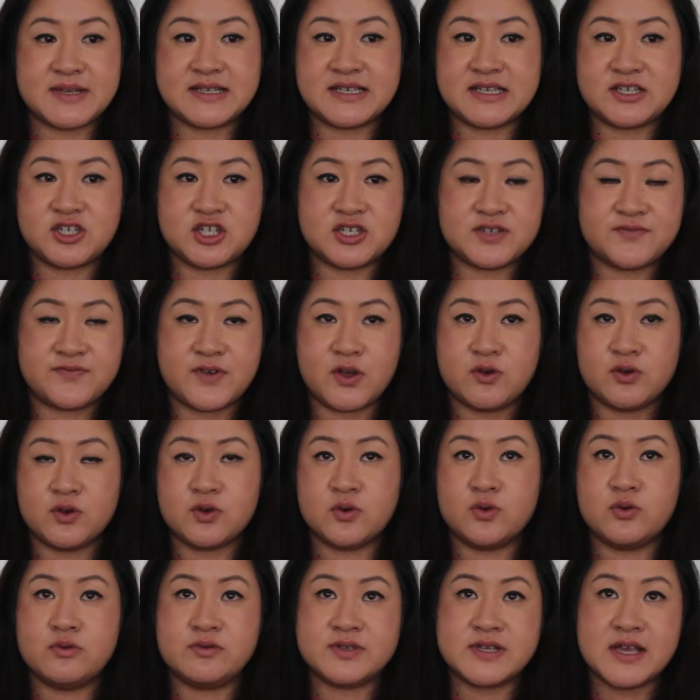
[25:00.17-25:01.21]
messages, phone
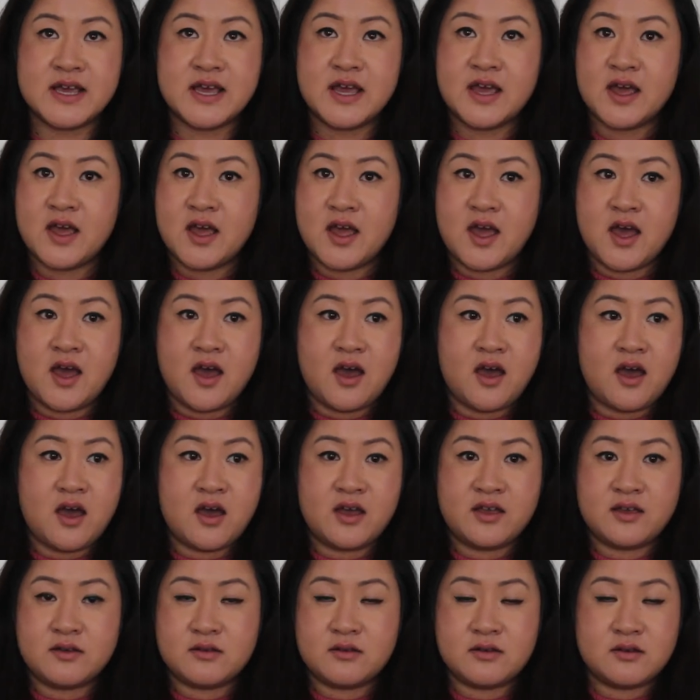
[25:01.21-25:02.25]
calls
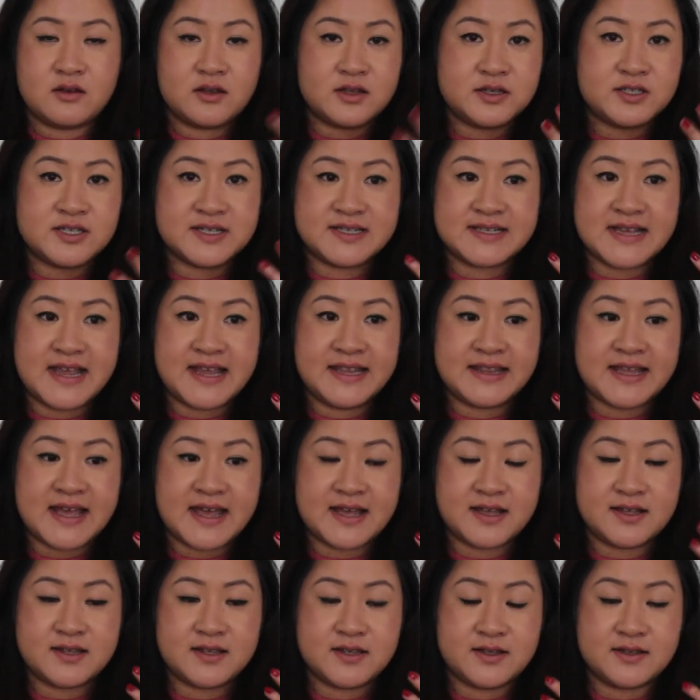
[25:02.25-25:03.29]
to say
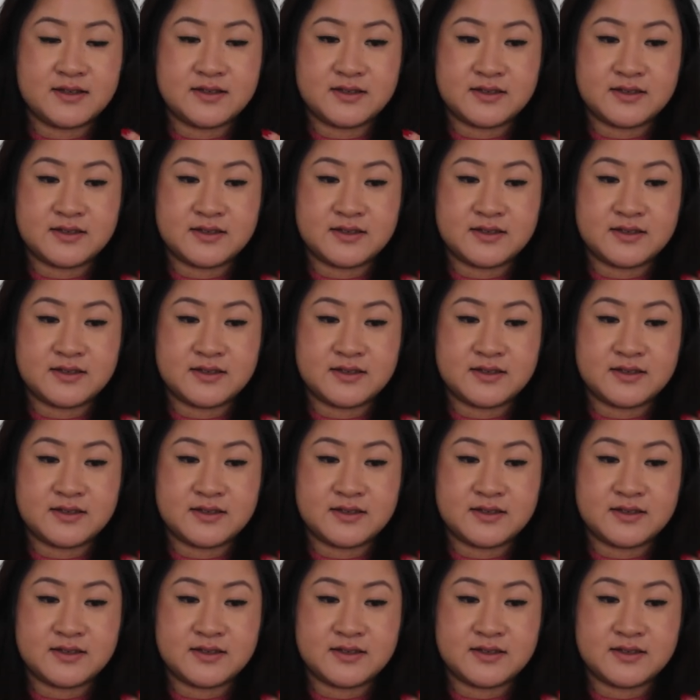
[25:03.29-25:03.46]
that